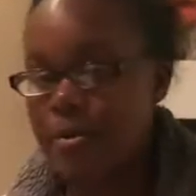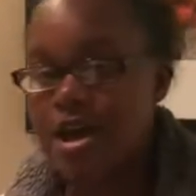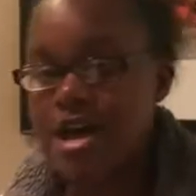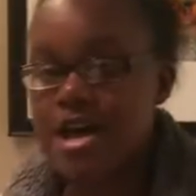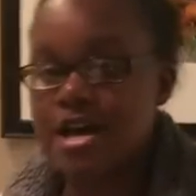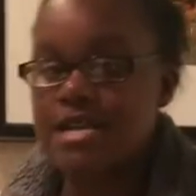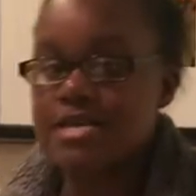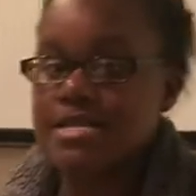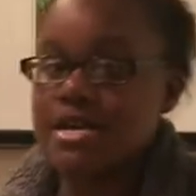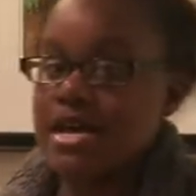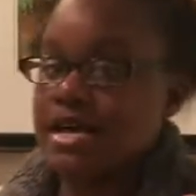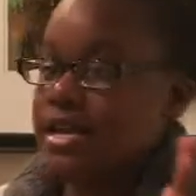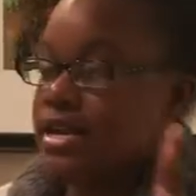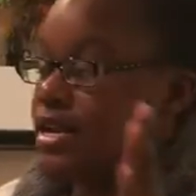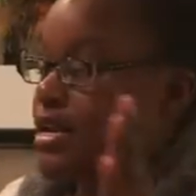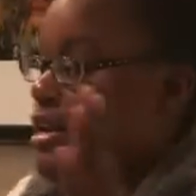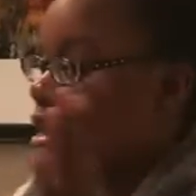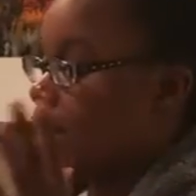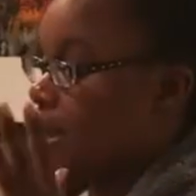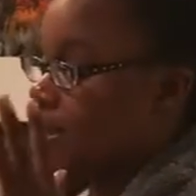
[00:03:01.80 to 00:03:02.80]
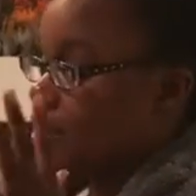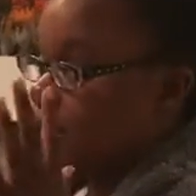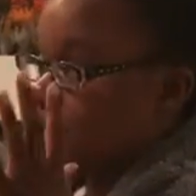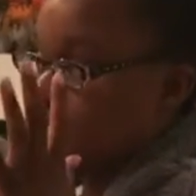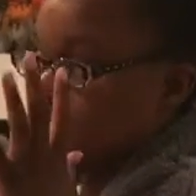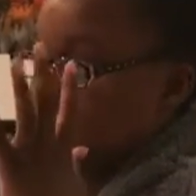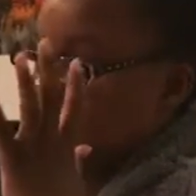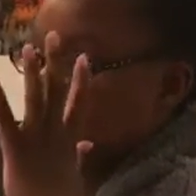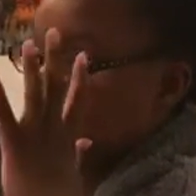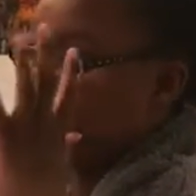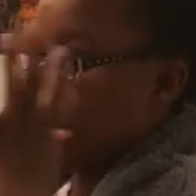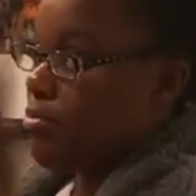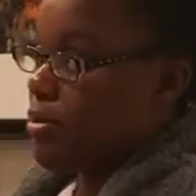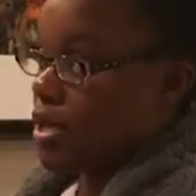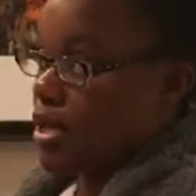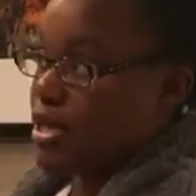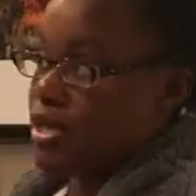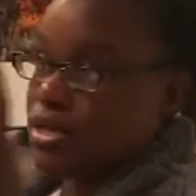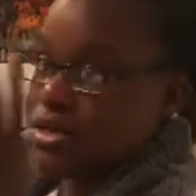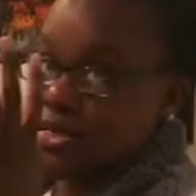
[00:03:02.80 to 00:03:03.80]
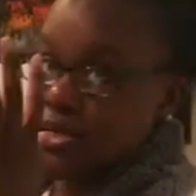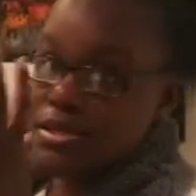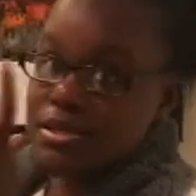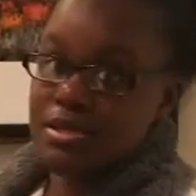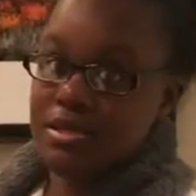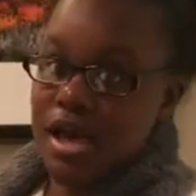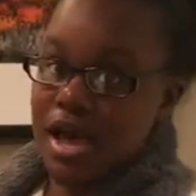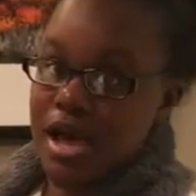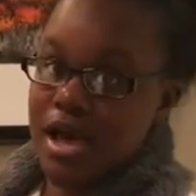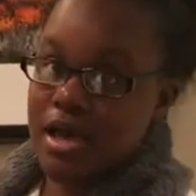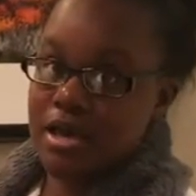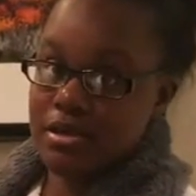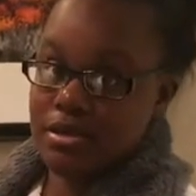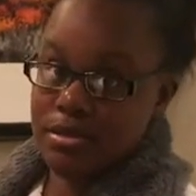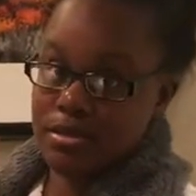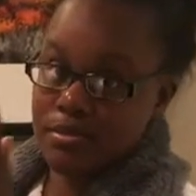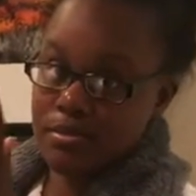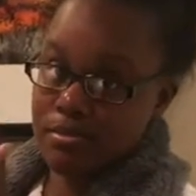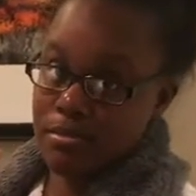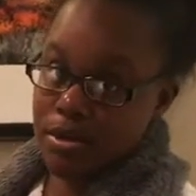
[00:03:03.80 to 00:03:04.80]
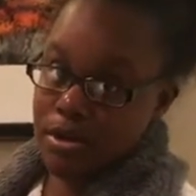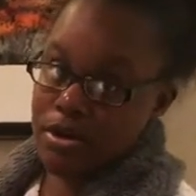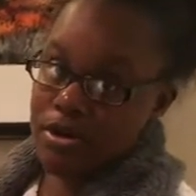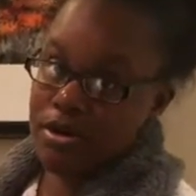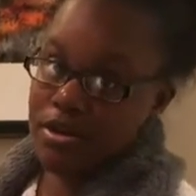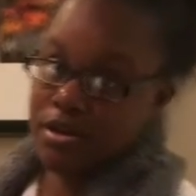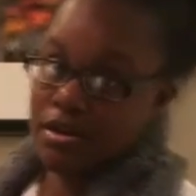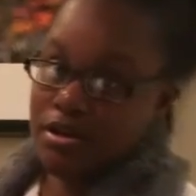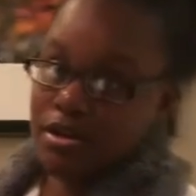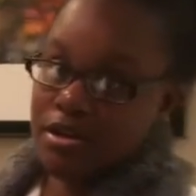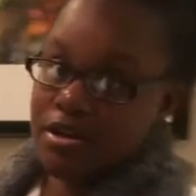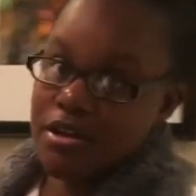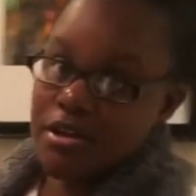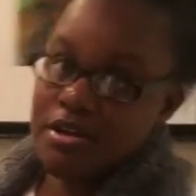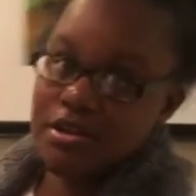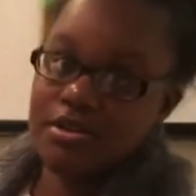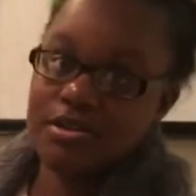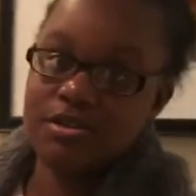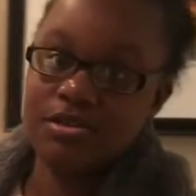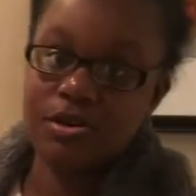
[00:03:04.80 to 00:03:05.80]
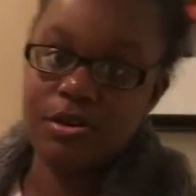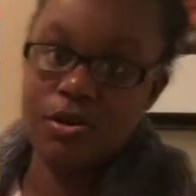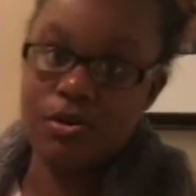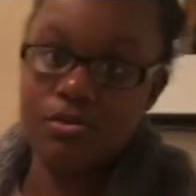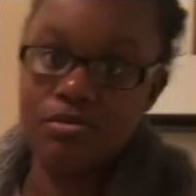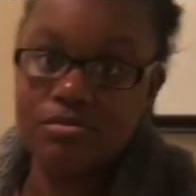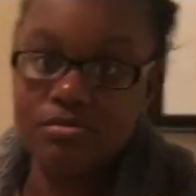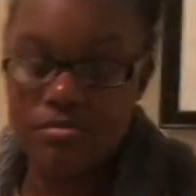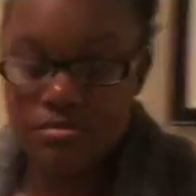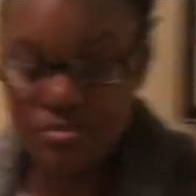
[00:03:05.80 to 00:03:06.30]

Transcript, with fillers: has a nice big size mirror. So